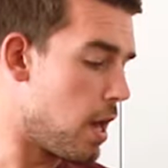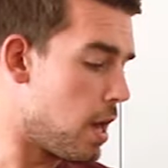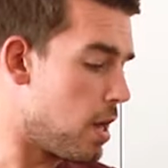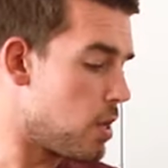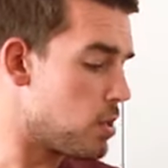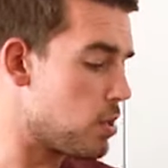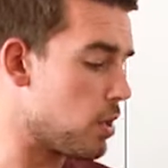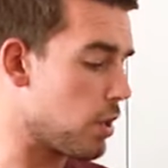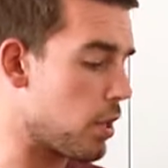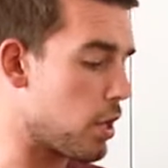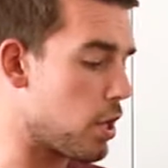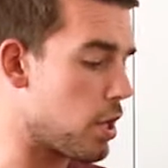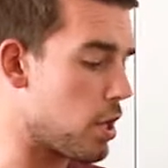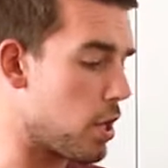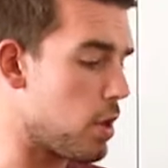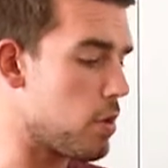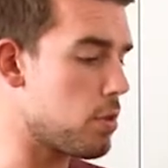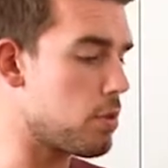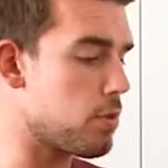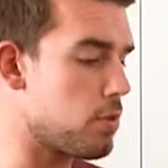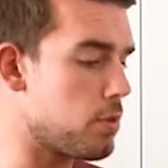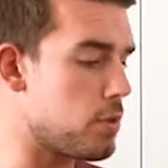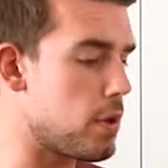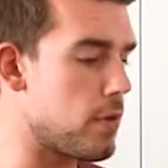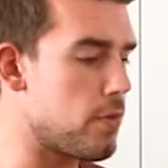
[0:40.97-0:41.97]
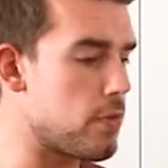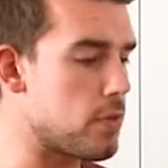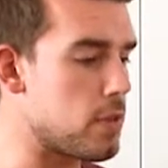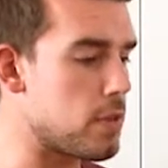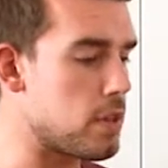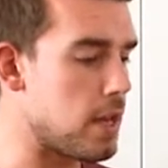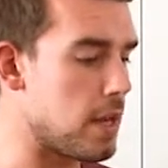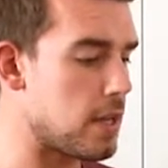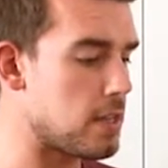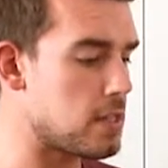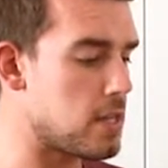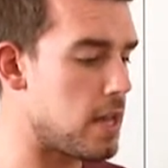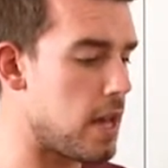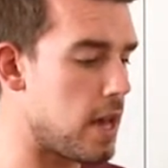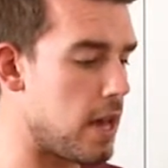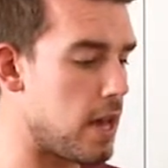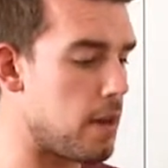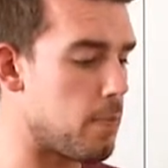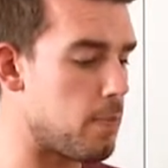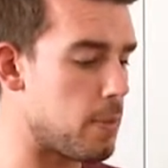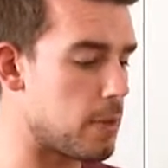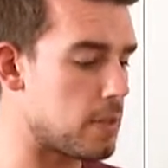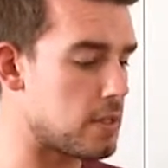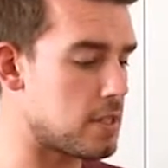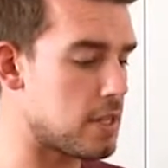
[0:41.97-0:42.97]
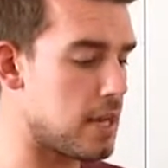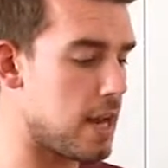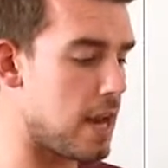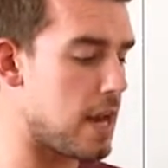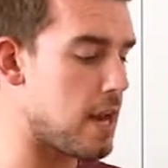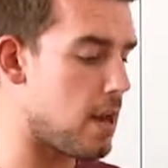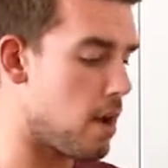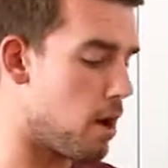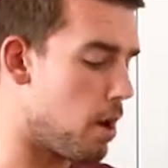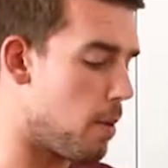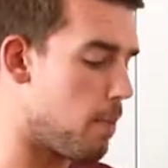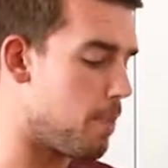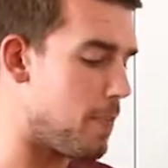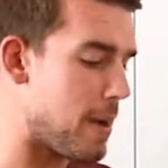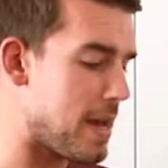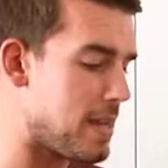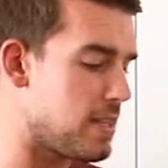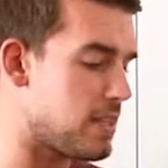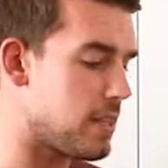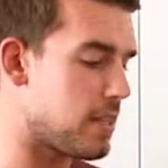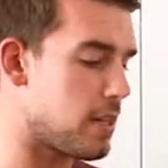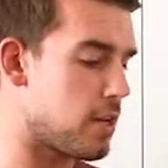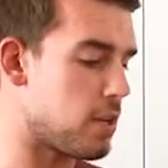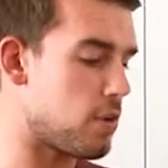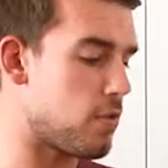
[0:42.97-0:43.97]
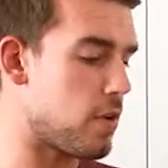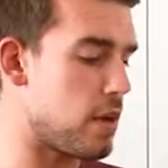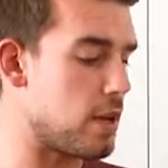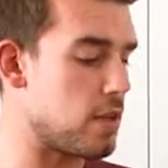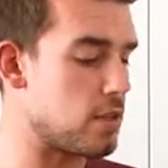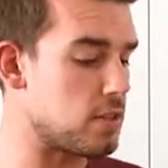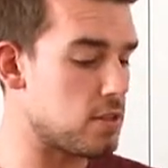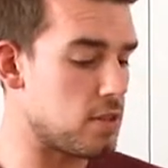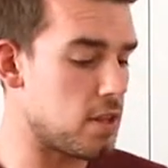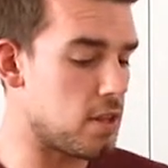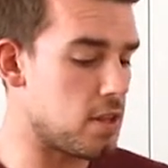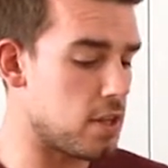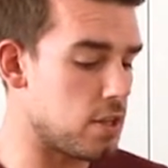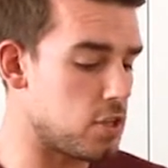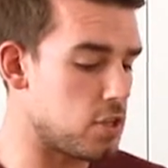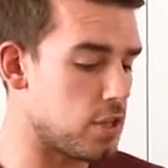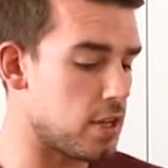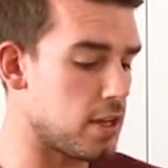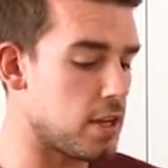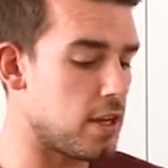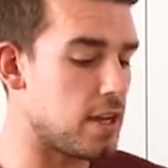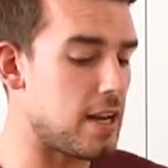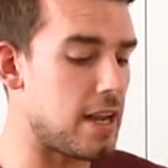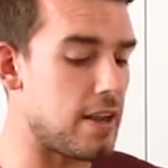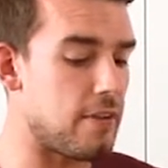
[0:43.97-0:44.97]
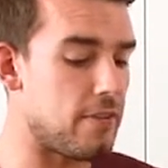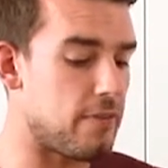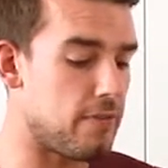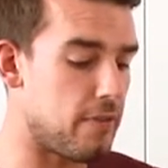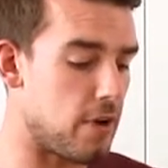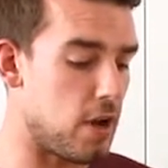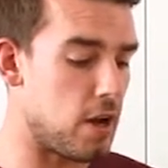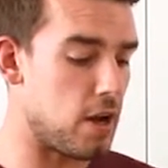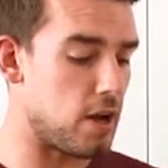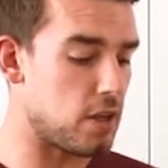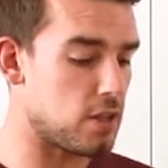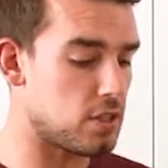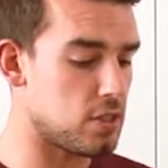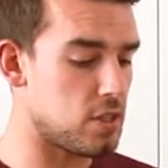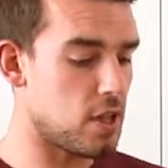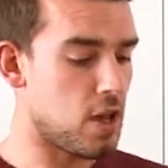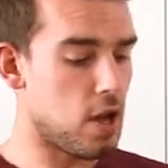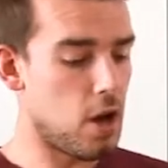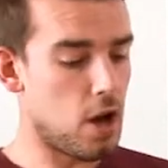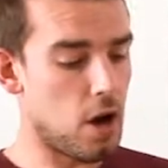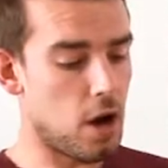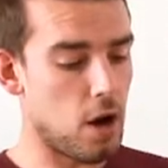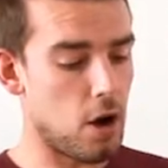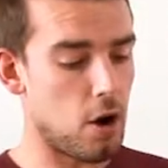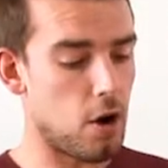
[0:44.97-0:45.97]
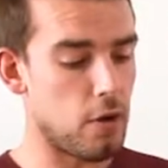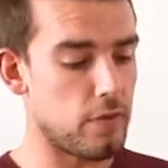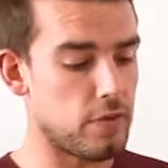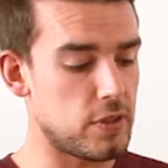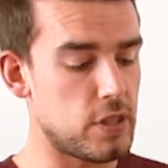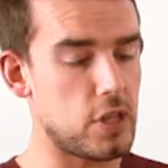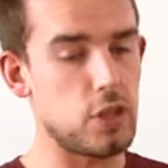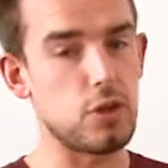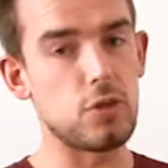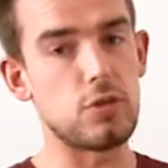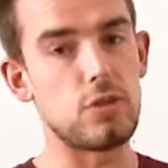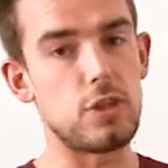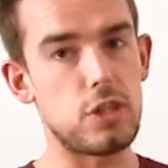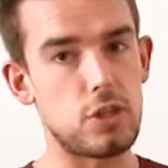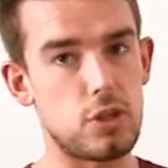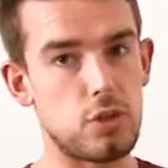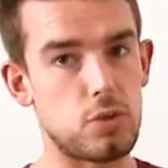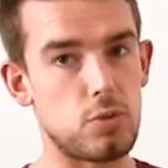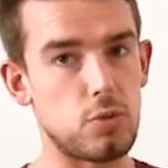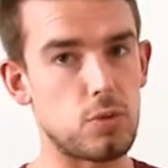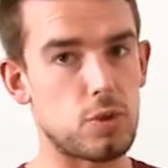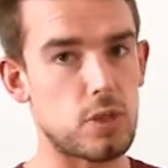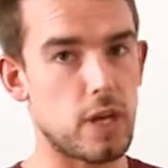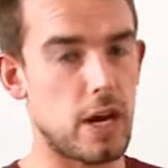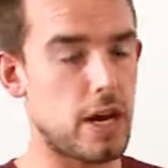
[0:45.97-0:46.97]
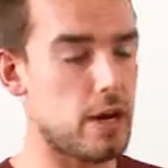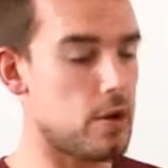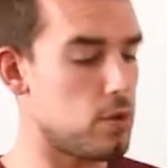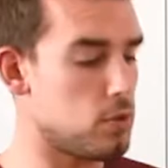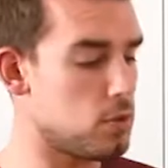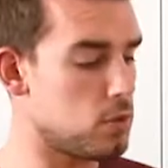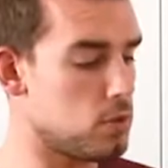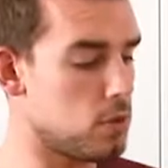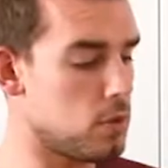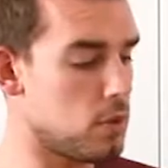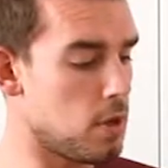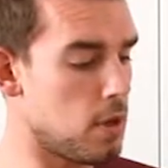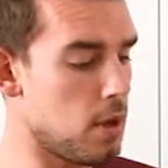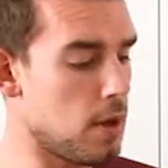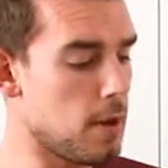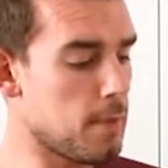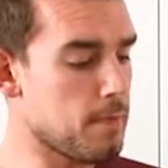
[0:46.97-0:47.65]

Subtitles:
So I'm going to go through different things here, but today our basic ingredients, the things you're going to need first are obviously your digital scales.